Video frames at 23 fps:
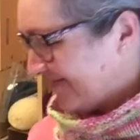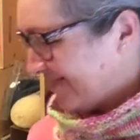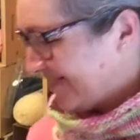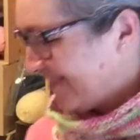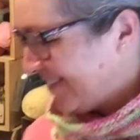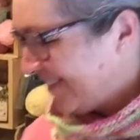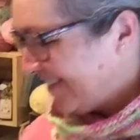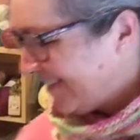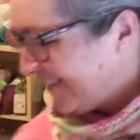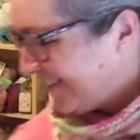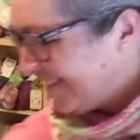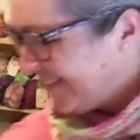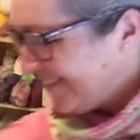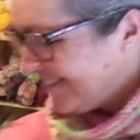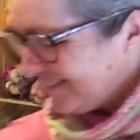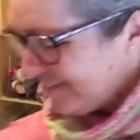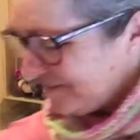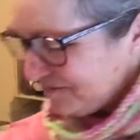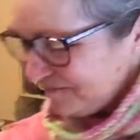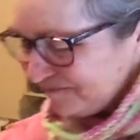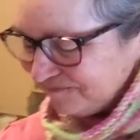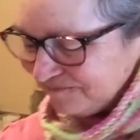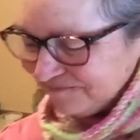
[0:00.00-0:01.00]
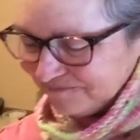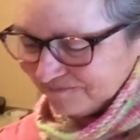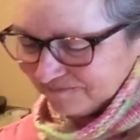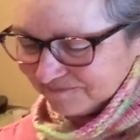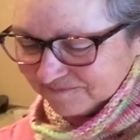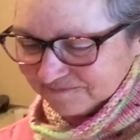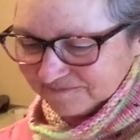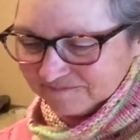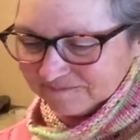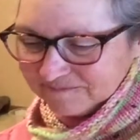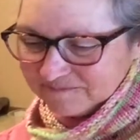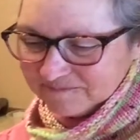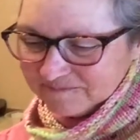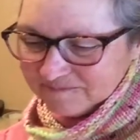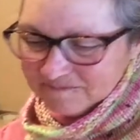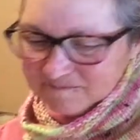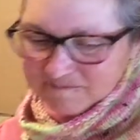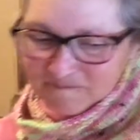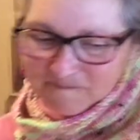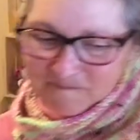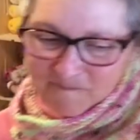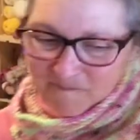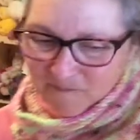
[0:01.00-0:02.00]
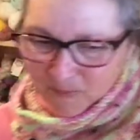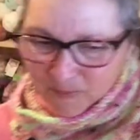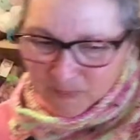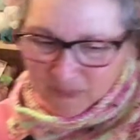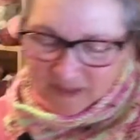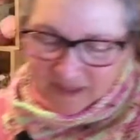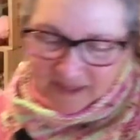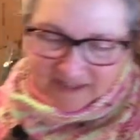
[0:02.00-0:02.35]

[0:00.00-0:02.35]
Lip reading: No one is speaking in this clip.